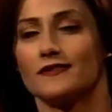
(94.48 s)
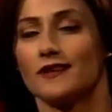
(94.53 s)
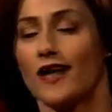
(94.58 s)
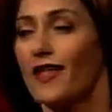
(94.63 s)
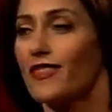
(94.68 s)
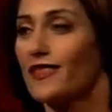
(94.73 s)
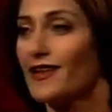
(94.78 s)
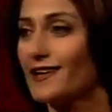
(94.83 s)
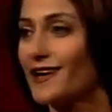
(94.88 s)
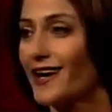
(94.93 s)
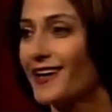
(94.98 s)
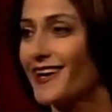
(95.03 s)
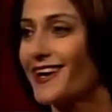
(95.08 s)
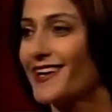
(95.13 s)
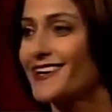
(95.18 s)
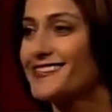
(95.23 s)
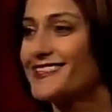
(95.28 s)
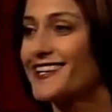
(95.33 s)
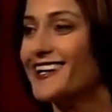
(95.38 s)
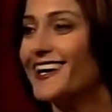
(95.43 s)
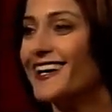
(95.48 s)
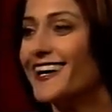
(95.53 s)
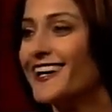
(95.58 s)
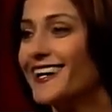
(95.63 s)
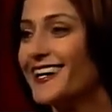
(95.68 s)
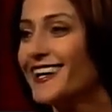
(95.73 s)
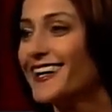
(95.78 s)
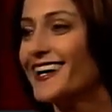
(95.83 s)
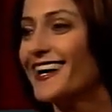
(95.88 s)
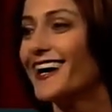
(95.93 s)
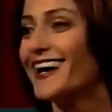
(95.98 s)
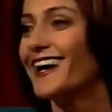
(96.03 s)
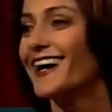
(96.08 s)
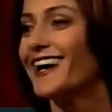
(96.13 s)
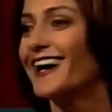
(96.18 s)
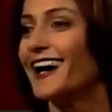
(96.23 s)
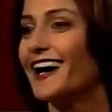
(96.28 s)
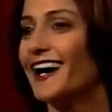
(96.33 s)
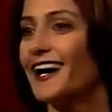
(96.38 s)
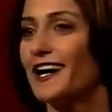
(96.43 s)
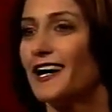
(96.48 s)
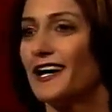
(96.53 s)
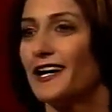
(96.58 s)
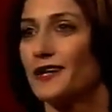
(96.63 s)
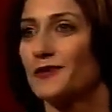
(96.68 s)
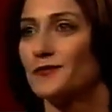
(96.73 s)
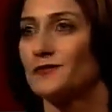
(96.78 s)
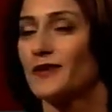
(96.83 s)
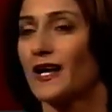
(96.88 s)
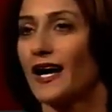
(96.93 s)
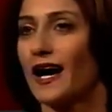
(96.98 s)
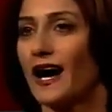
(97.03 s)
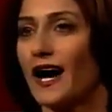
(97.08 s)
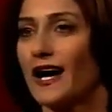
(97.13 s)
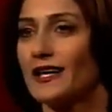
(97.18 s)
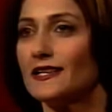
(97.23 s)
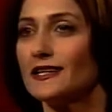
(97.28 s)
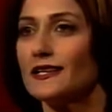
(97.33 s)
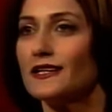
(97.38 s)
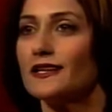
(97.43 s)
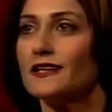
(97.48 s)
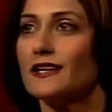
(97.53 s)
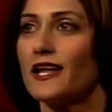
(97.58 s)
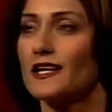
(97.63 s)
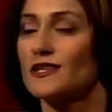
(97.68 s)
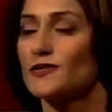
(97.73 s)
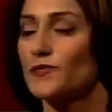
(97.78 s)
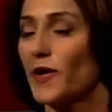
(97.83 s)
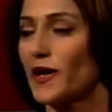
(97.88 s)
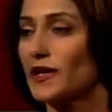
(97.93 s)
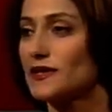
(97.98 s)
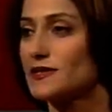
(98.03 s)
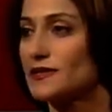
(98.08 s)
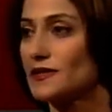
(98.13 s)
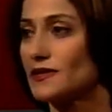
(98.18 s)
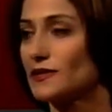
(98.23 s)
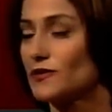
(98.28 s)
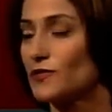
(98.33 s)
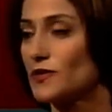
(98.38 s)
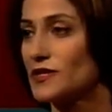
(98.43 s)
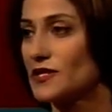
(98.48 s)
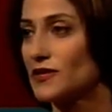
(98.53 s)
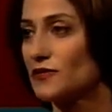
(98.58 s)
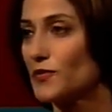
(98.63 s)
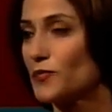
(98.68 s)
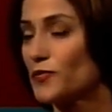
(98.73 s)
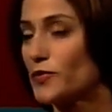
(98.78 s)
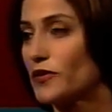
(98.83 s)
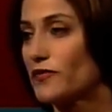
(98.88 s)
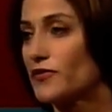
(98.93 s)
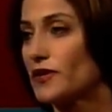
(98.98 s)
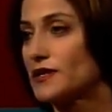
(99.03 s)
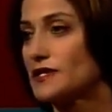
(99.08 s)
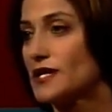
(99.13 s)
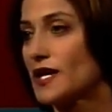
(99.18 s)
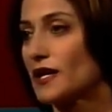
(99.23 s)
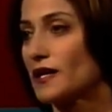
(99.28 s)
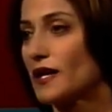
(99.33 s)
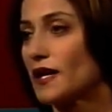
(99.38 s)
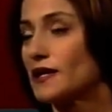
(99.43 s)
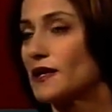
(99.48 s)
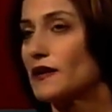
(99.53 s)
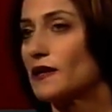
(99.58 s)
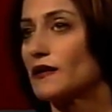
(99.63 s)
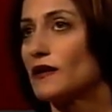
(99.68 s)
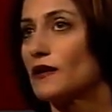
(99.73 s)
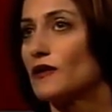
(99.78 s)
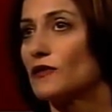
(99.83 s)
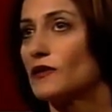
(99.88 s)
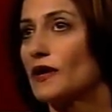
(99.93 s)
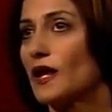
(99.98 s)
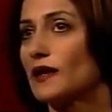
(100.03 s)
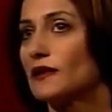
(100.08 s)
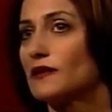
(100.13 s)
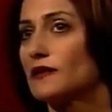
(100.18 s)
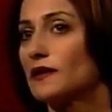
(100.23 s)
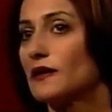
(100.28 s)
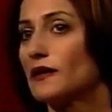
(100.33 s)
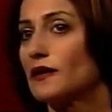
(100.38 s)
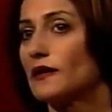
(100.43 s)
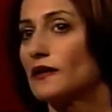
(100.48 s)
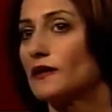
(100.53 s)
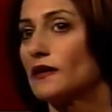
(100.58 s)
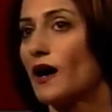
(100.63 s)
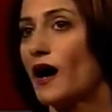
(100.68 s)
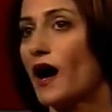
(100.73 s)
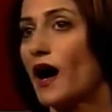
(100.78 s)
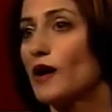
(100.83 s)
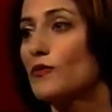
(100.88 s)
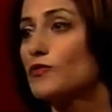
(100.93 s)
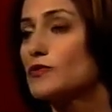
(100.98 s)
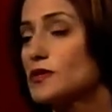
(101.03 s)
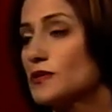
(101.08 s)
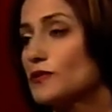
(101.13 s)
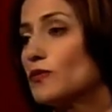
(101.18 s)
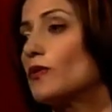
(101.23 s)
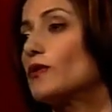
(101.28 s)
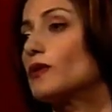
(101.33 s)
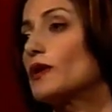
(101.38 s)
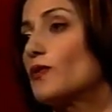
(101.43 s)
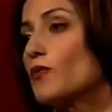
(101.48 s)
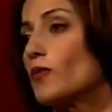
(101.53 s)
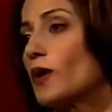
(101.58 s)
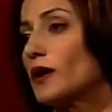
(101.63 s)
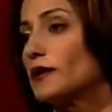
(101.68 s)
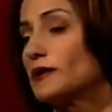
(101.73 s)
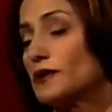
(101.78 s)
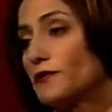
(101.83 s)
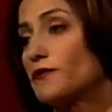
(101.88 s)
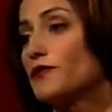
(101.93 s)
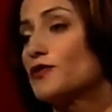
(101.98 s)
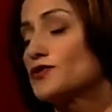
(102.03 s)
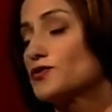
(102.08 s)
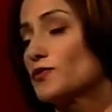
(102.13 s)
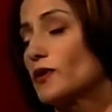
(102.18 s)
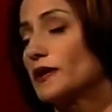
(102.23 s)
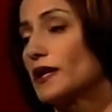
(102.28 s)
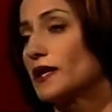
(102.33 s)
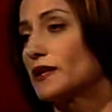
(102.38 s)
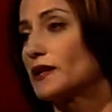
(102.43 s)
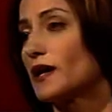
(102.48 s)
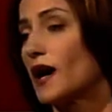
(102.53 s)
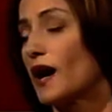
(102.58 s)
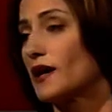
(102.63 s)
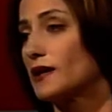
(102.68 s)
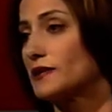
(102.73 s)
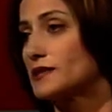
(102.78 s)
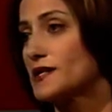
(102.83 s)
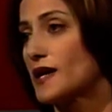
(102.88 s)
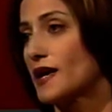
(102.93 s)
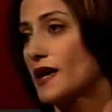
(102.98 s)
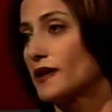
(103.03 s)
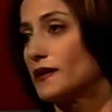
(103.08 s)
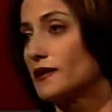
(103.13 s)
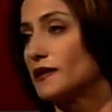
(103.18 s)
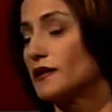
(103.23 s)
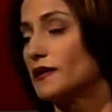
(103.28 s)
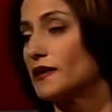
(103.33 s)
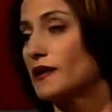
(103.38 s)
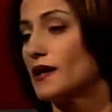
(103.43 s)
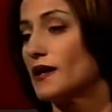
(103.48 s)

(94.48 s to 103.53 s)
Nothing, I guess. I didn't expect to receive a perfect 10. I didn't know that I was the first one that got a 10.